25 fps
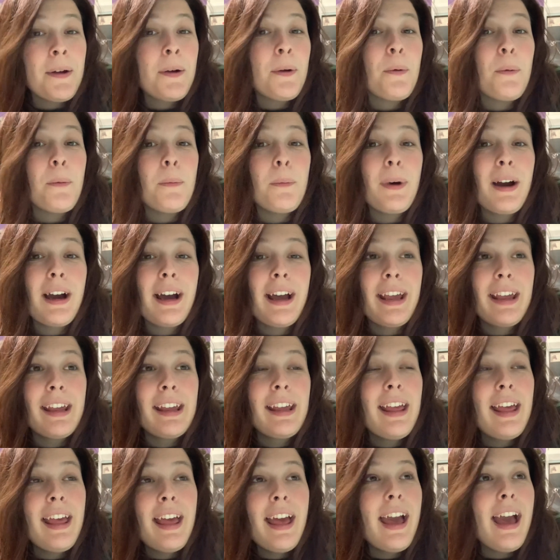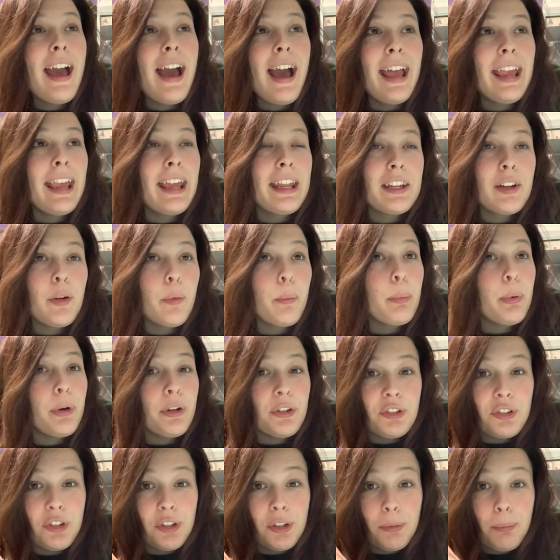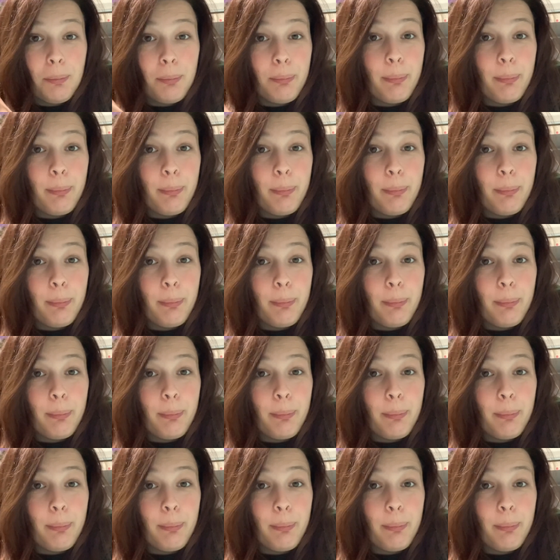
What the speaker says: why I end up pushing